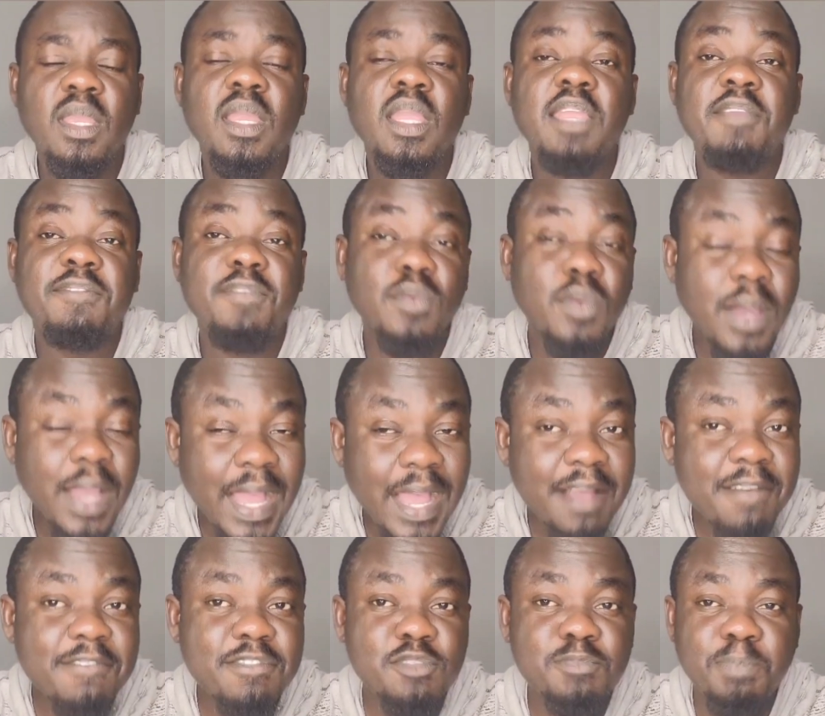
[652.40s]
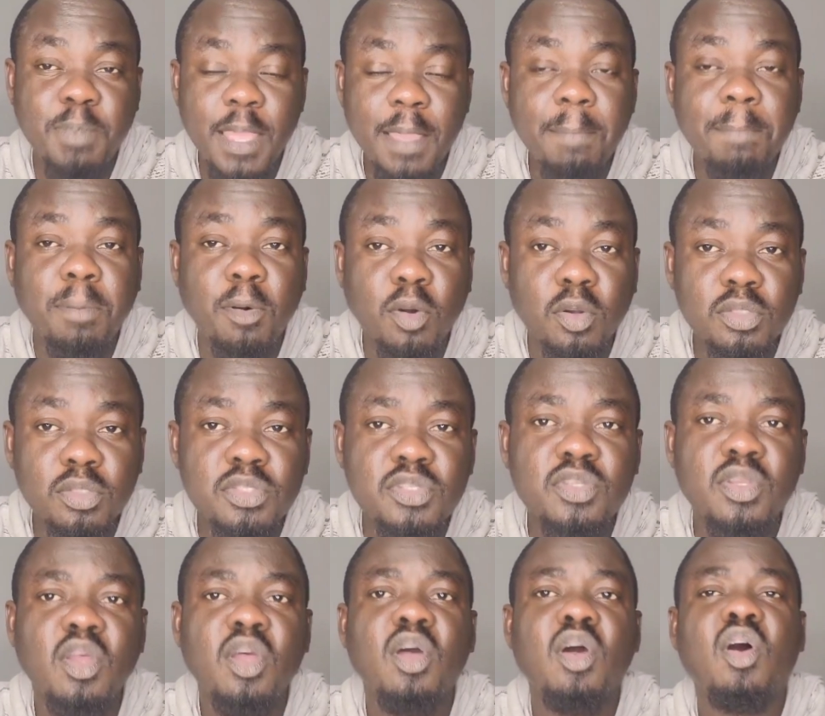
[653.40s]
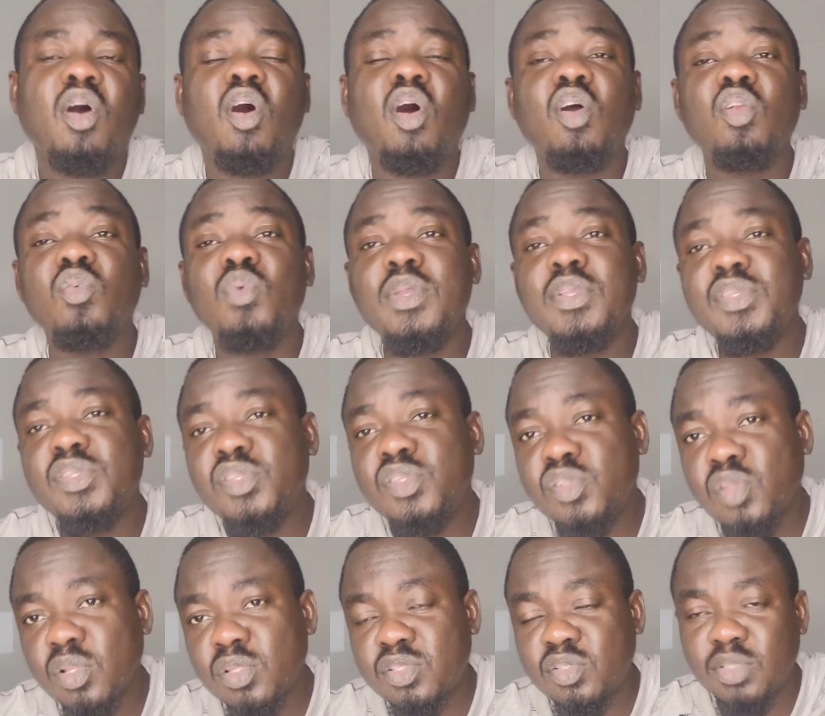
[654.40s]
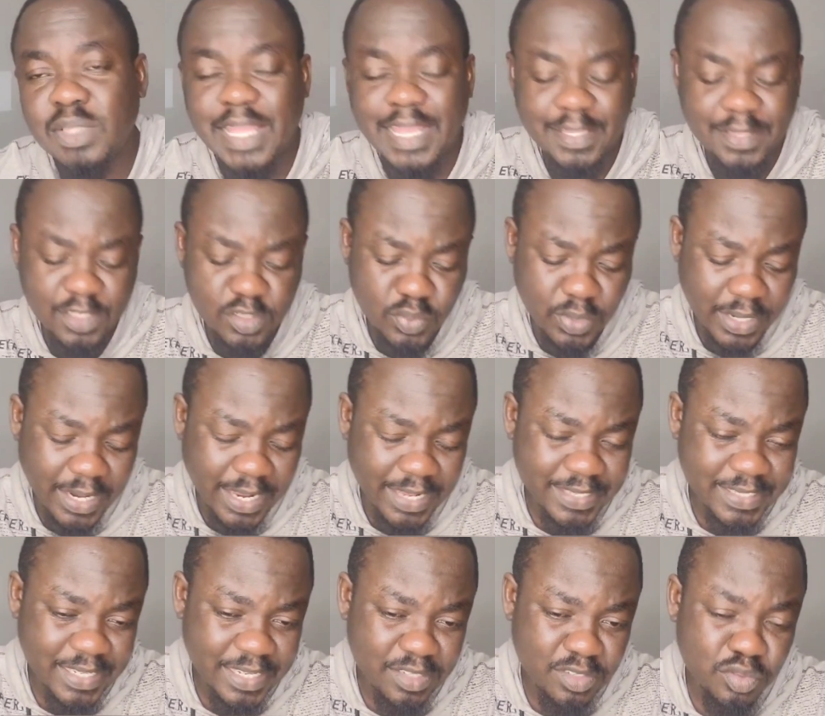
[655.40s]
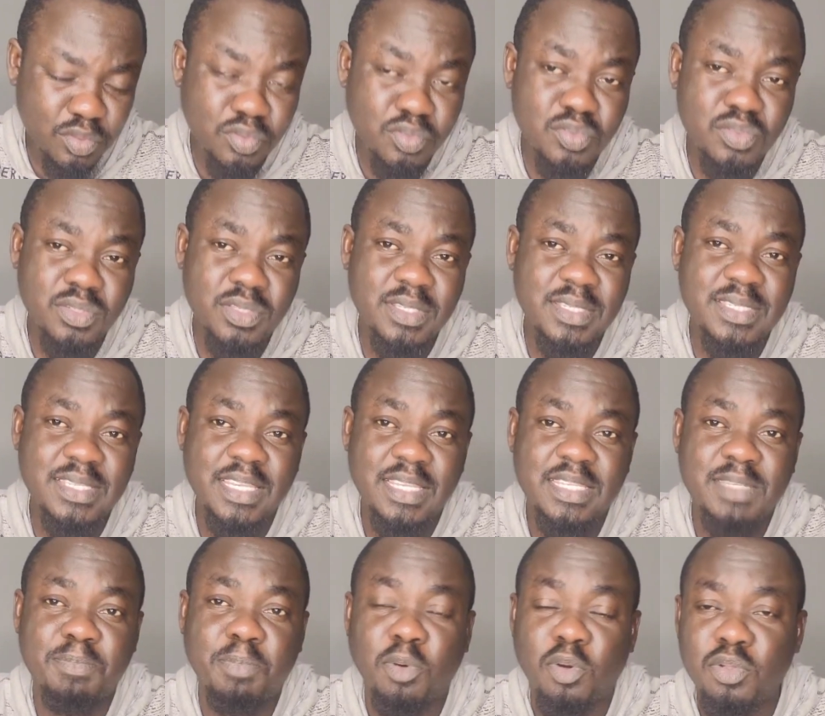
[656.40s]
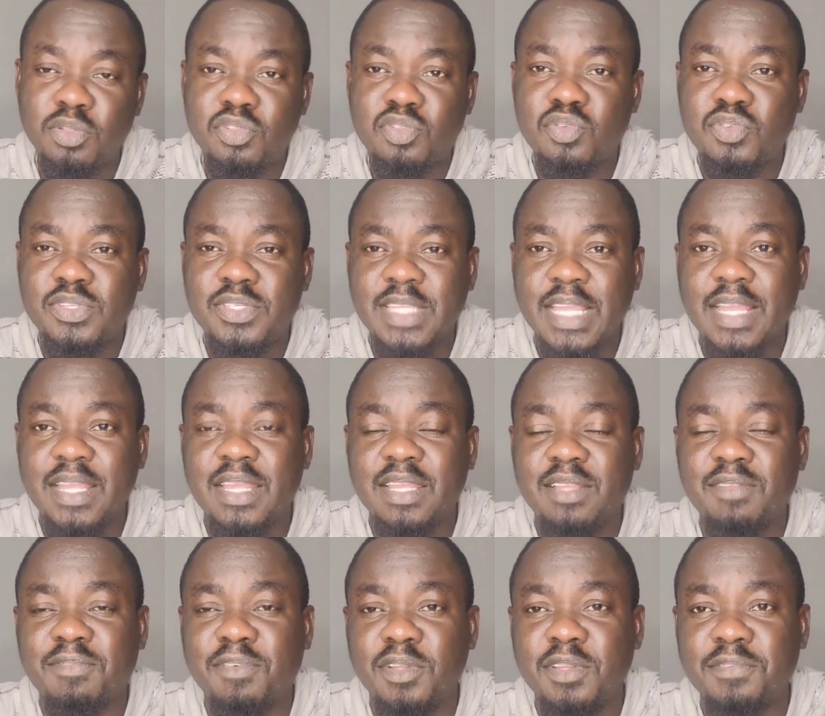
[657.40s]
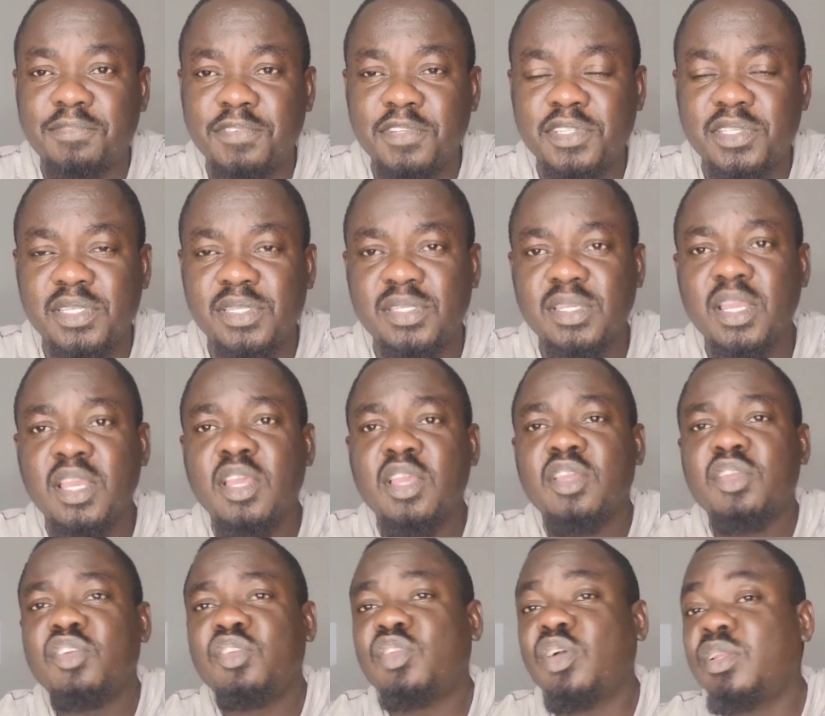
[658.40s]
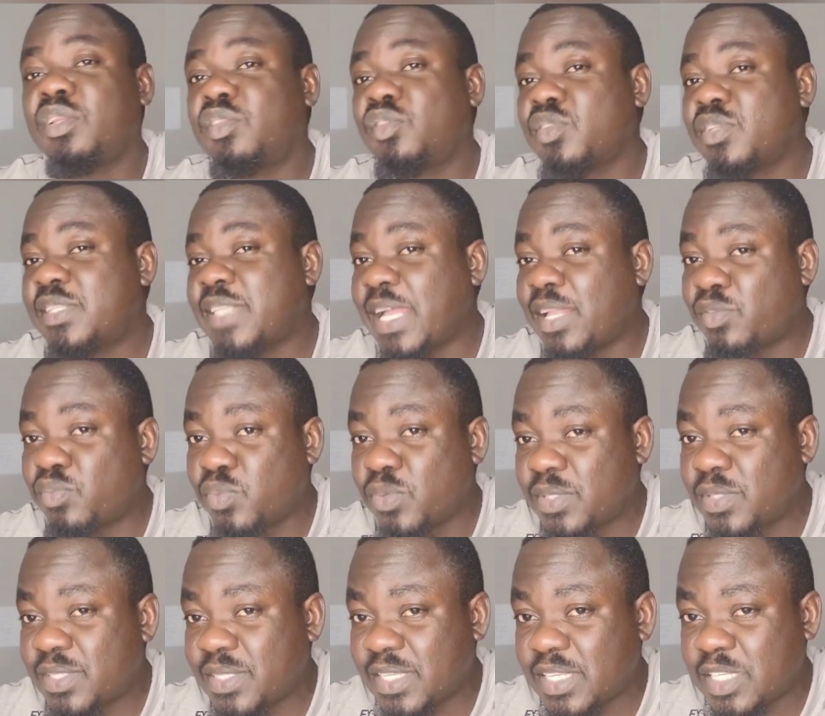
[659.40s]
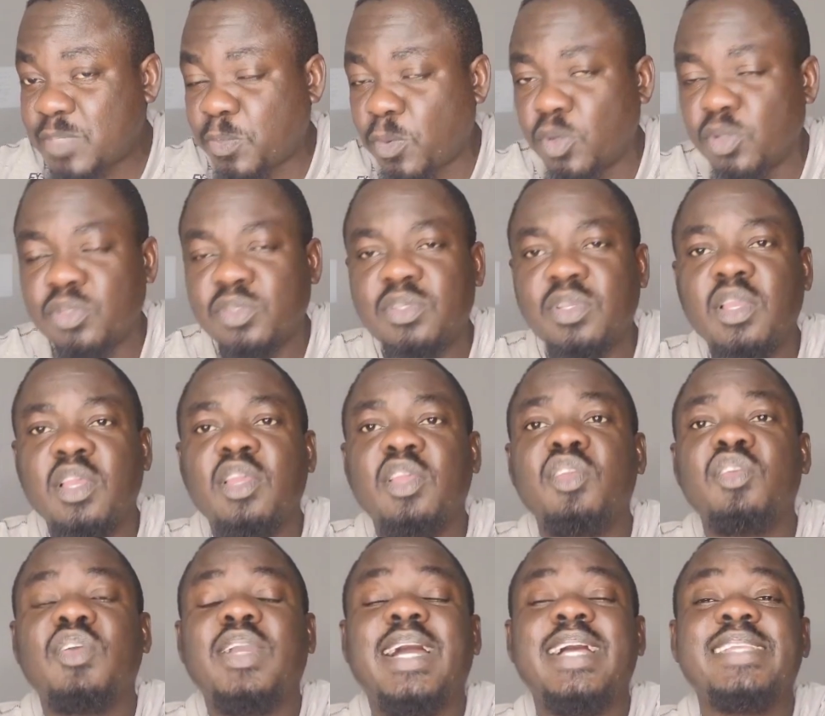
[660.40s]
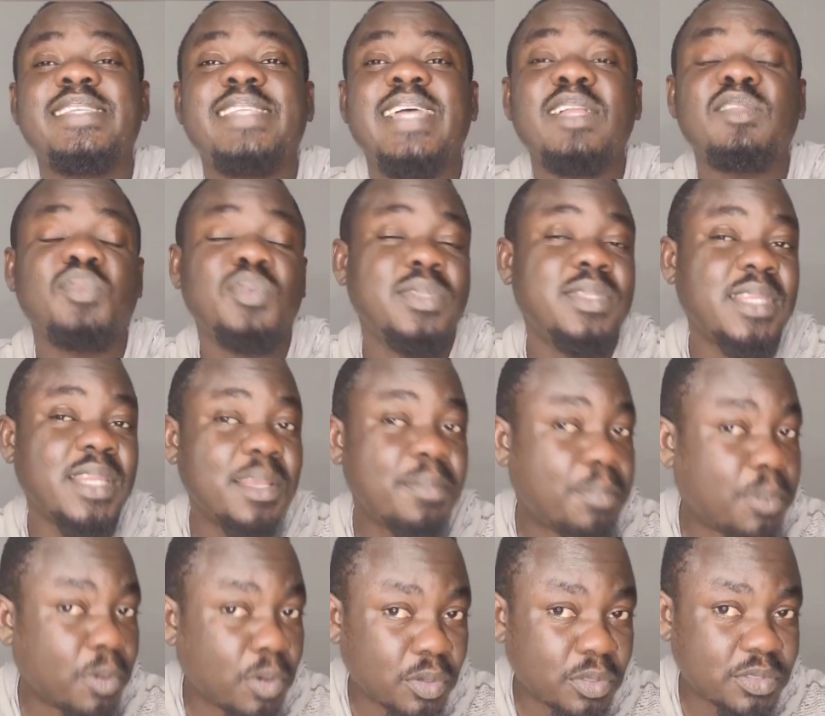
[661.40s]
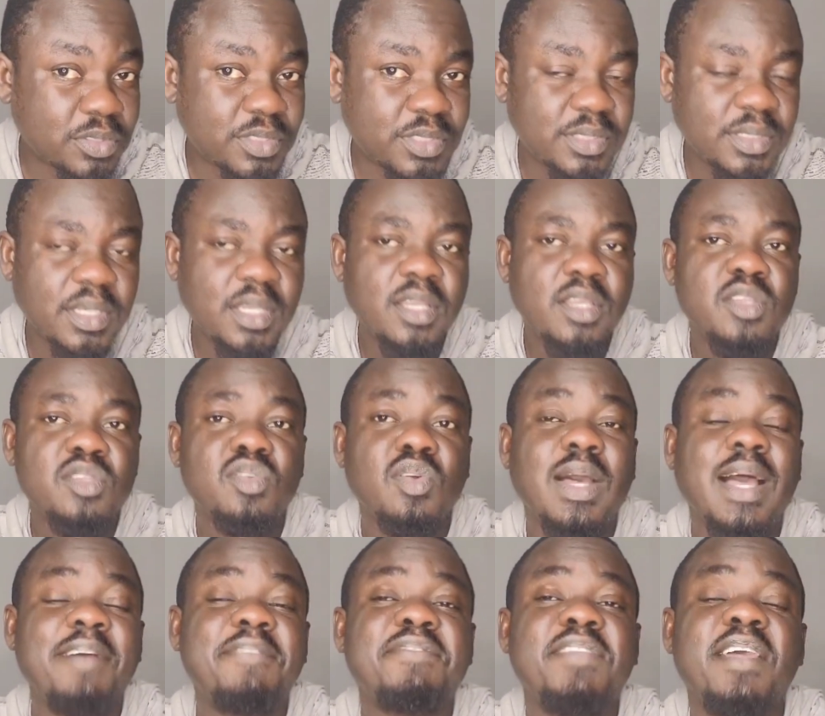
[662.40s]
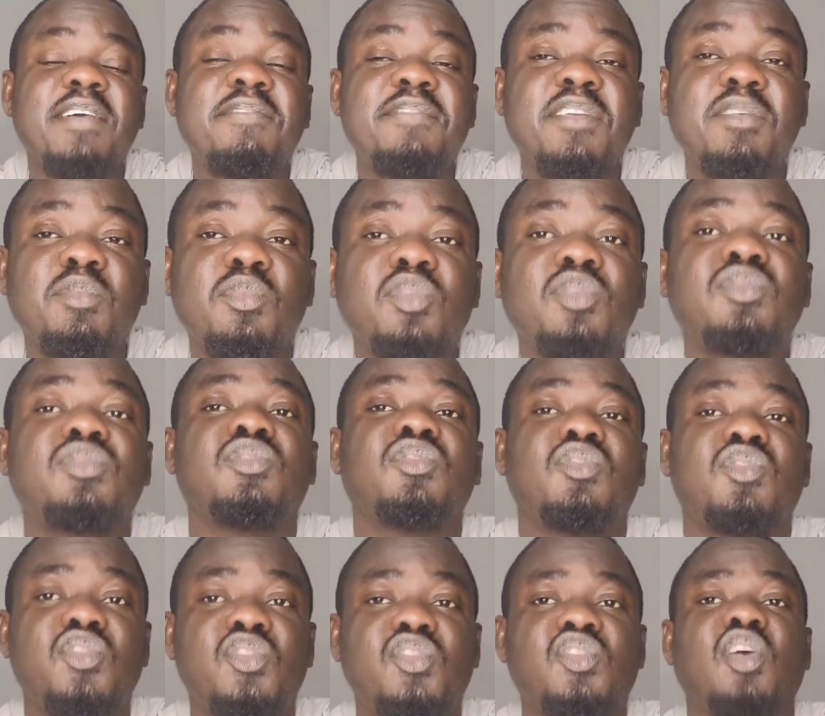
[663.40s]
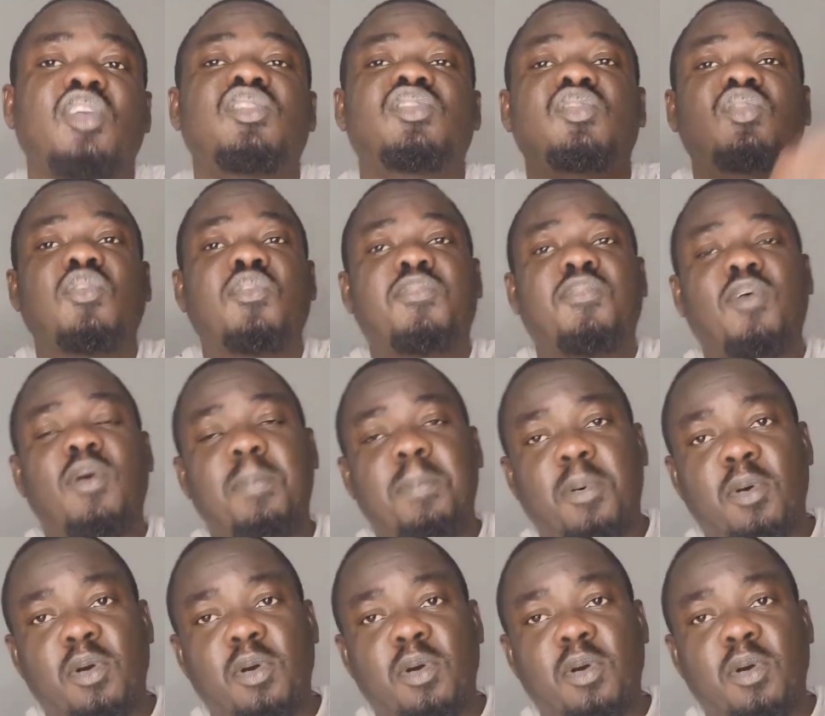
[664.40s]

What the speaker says: if you have spare ponds, always sort, like this one I said, you use 6 ponds to start for the fishes. You don't need to start with 6 ponds. You can start with 3 ponds. So after every month, you sort to 4